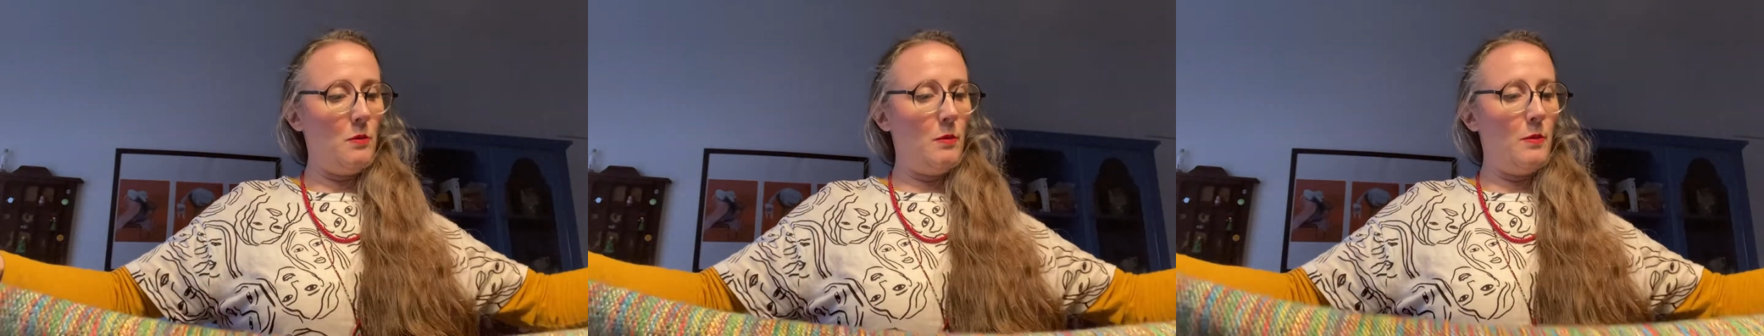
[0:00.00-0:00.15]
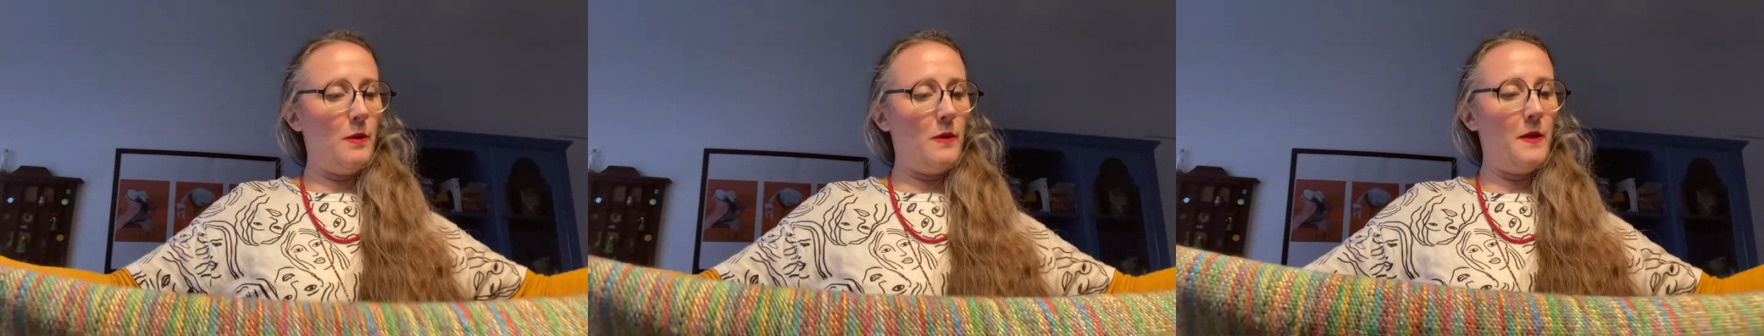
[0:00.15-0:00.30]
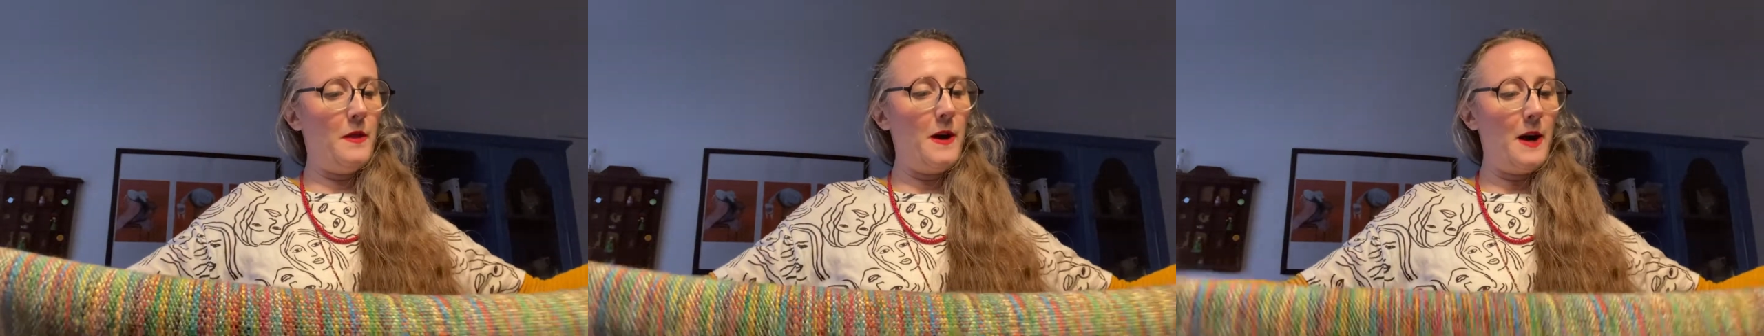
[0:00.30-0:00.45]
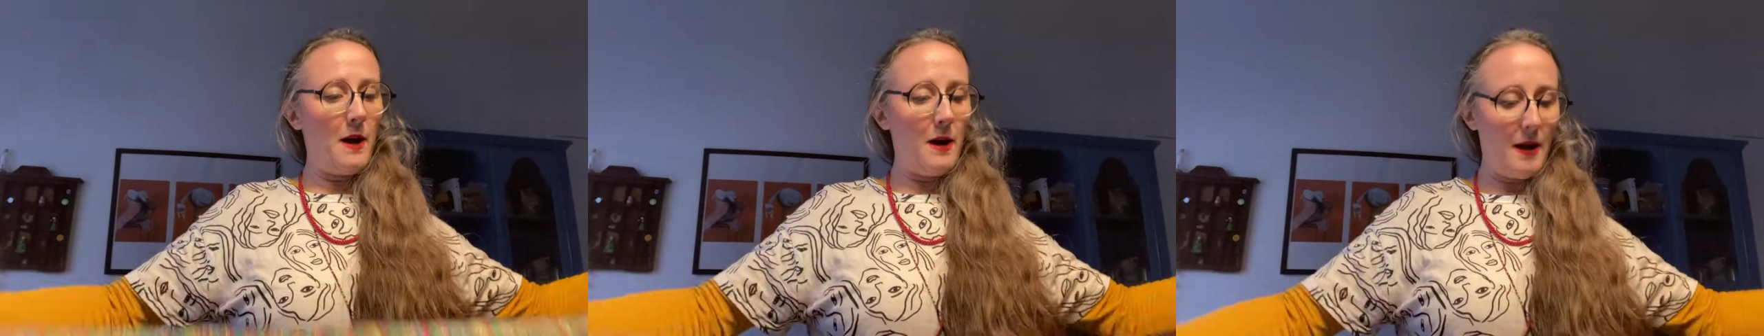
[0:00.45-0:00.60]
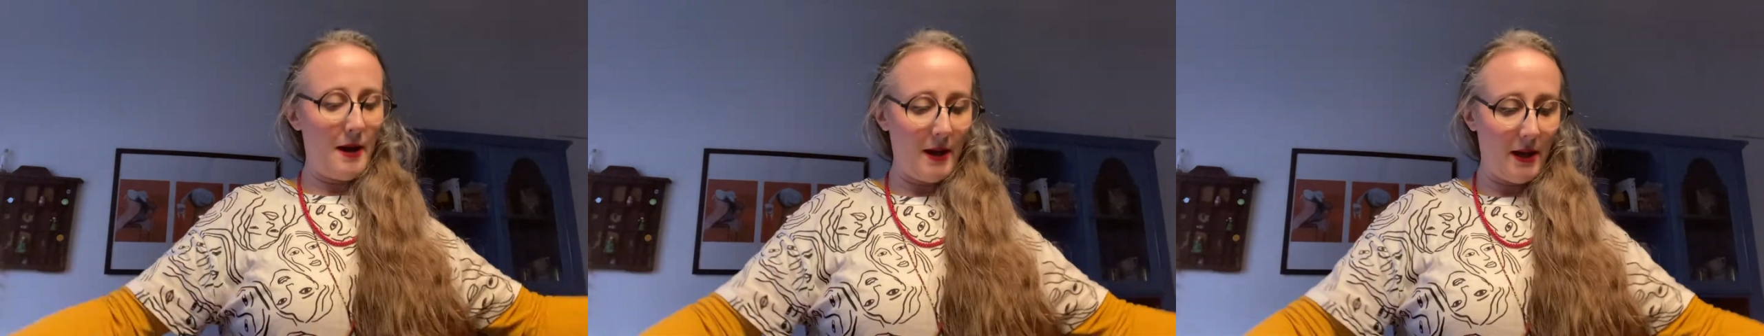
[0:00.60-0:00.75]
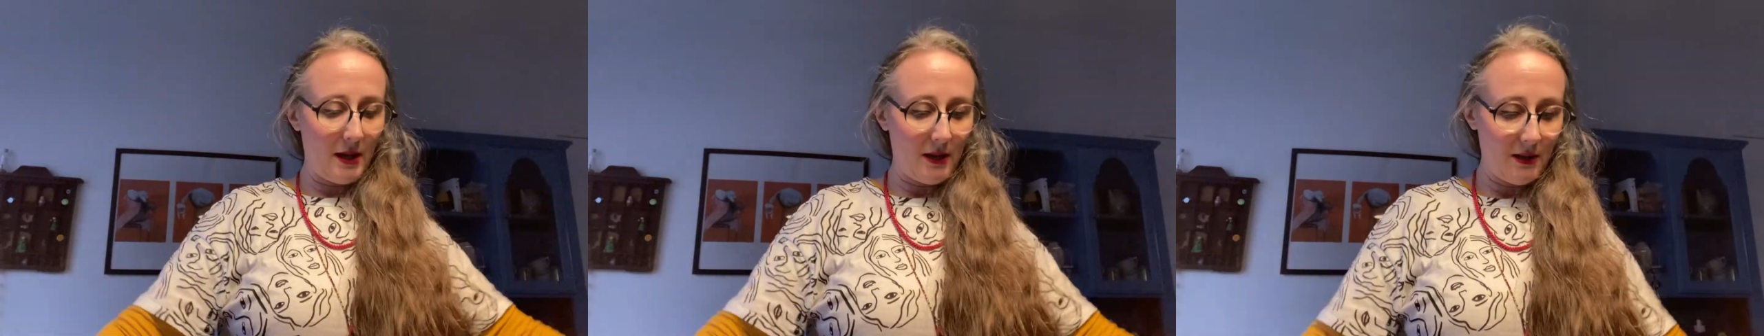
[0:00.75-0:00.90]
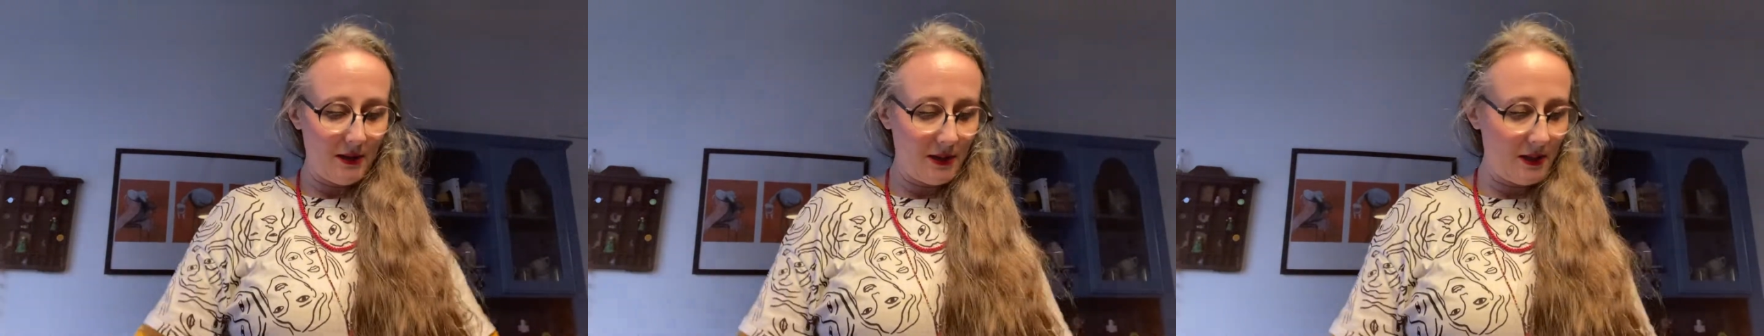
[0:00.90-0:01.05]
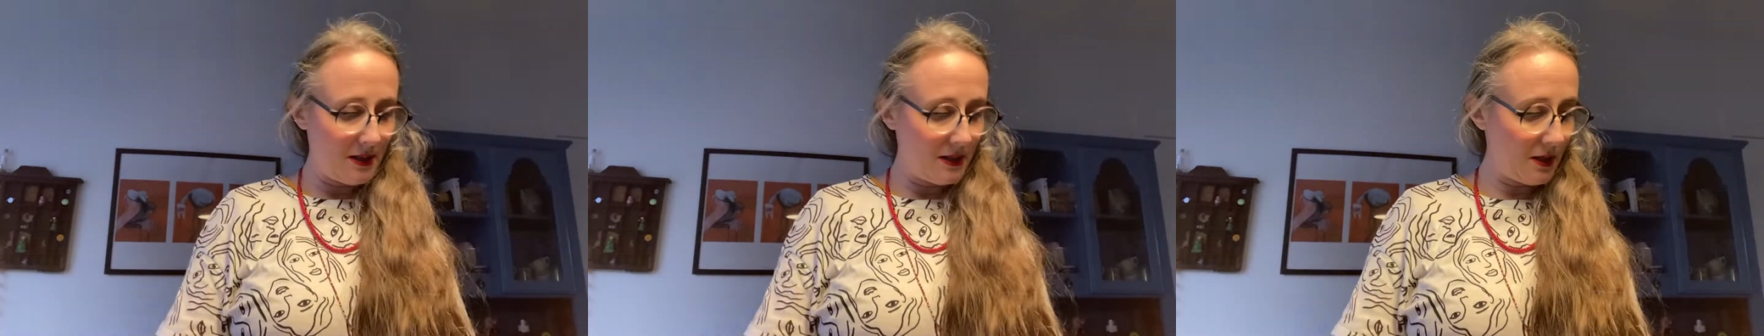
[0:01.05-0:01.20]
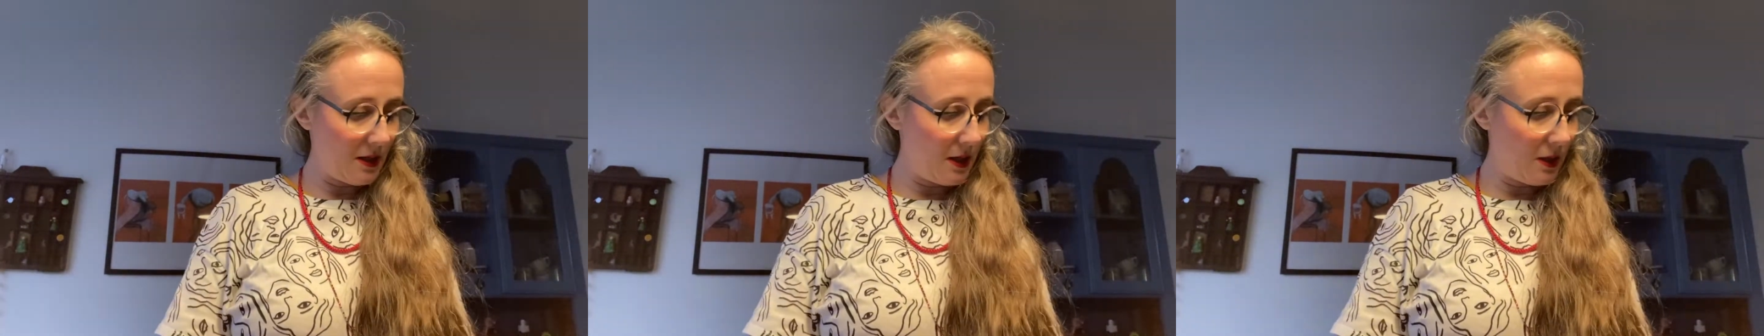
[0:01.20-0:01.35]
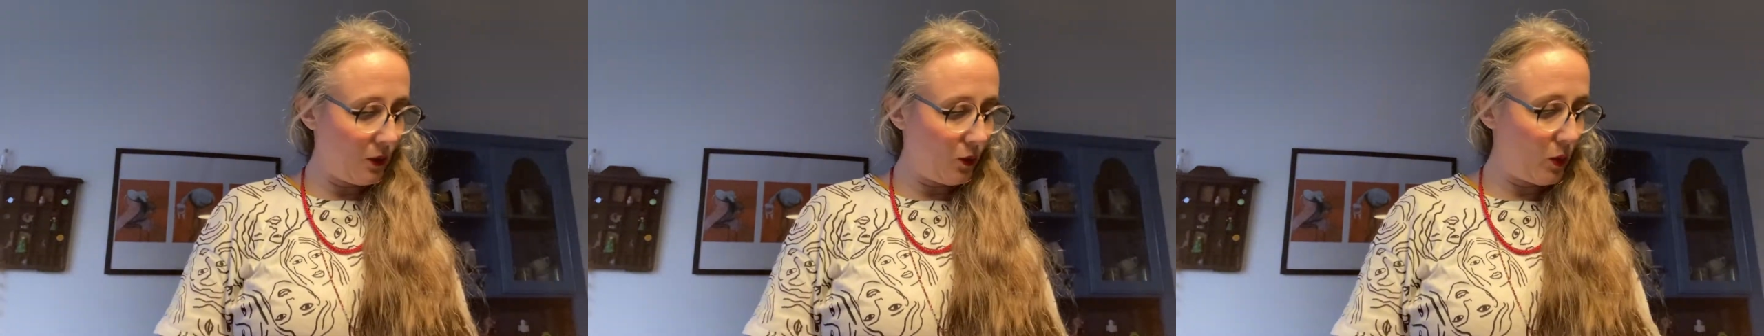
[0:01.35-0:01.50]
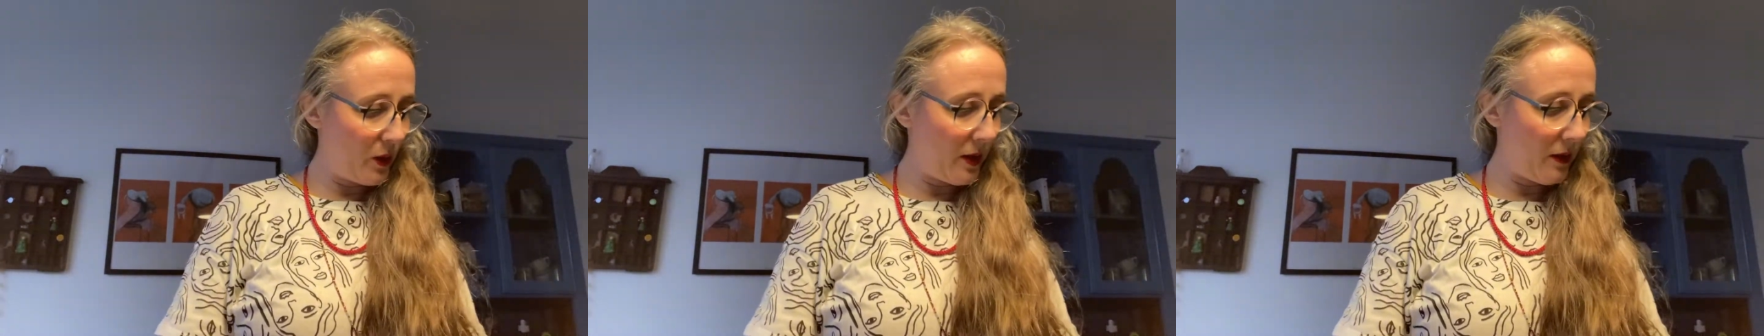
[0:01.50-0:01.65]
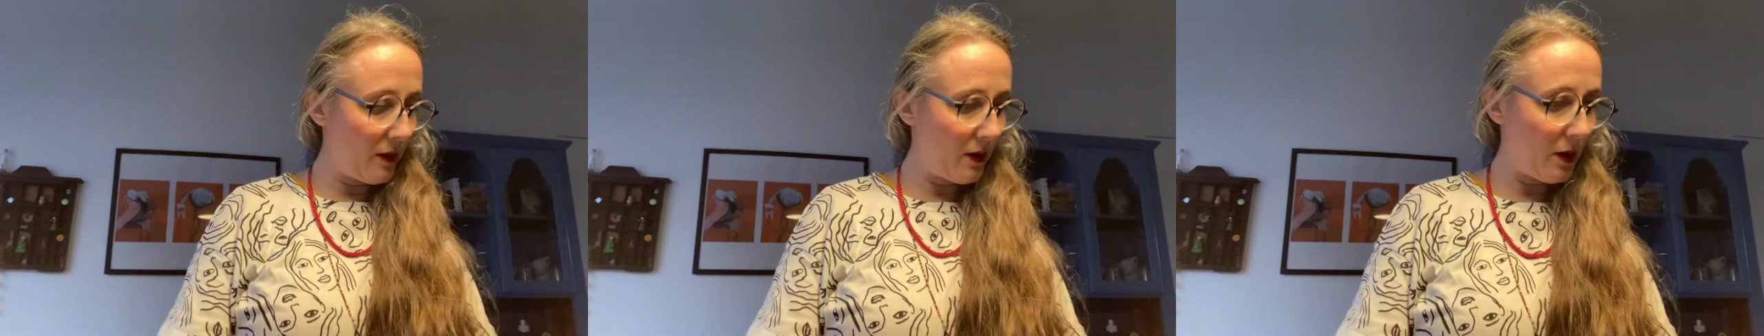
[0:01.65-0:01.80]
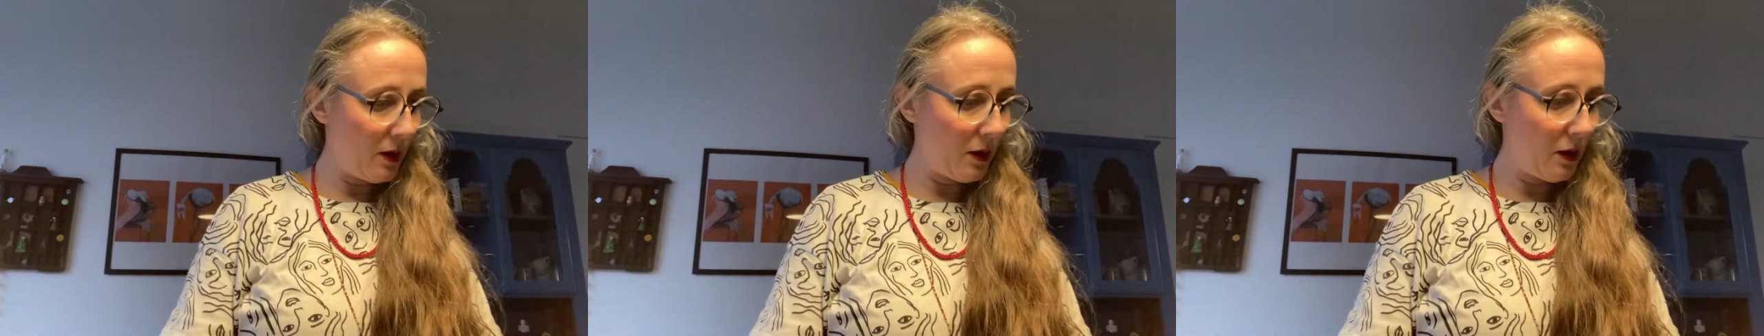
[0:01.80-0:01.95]
but that I can decide
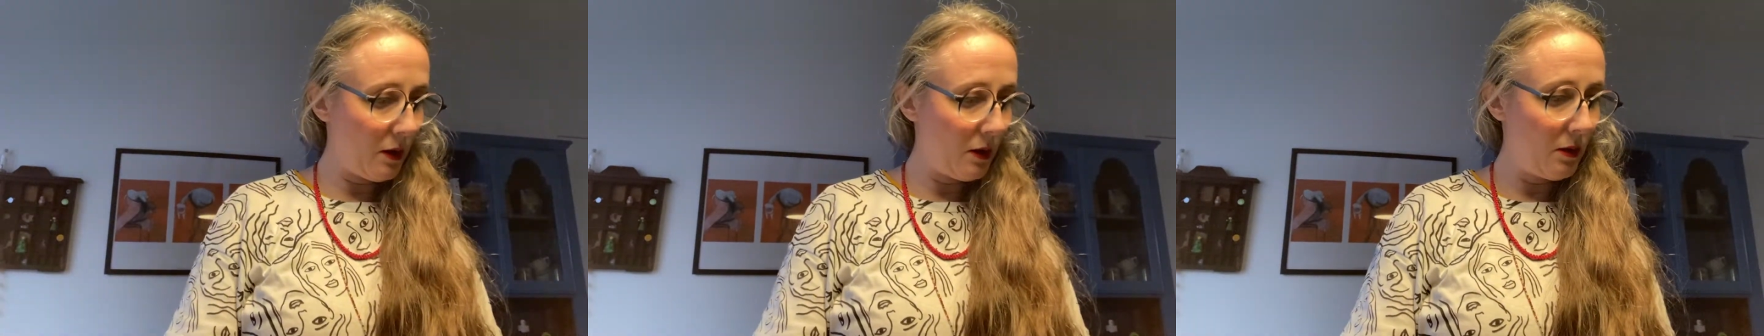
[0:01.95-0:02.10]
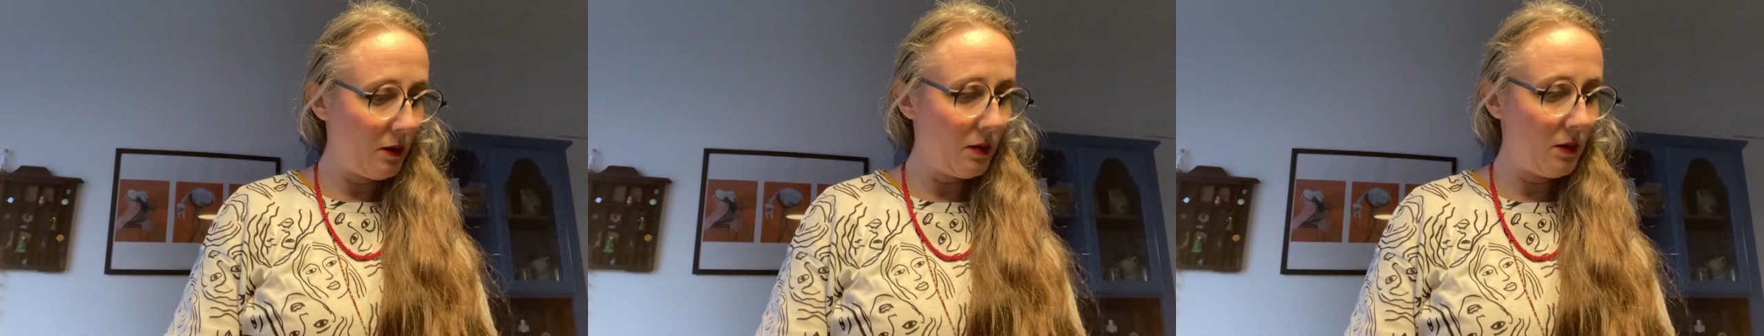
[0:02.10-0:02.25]
whether